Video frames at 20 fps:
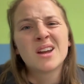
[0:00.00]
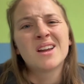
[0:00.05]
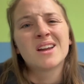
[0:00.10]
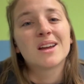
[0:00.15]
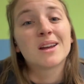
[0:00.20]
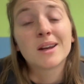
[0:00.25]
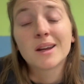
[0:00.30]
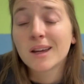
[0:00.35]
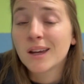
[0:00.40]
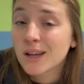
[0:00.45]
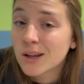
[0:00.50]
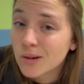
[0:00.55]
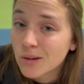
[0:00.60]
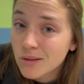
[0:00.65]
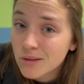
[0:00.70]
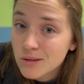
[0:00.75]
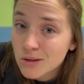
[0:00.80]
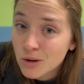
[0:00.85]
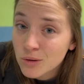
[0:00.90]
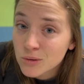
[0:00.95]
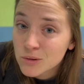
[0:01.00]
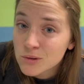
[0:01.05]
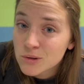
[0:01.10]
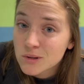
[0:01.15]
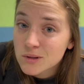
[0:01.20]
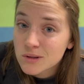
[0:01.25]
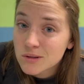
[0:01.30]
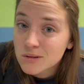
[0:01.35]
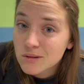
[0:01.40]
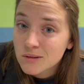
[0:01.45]
And again,
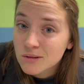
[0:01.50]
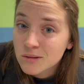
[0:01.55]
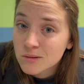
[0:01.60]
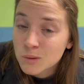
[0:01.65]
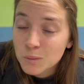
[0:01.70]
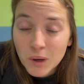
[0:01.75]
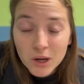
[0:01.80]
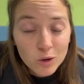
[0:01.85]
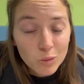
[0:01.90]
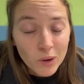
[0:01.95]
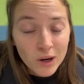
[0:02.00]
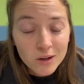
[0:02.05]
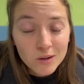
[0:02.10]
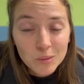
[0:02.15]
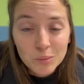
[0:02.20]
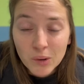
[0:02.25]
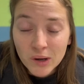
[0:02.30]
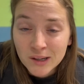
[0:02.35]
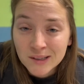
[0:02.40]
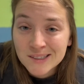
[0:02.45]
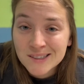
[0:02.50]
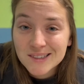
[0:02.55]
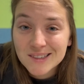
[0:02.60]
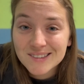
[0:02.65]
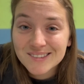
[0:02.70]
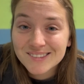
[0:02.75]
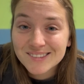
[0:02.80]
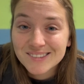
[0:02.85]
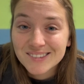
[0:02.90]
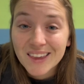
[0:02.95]
those microbiome bugs,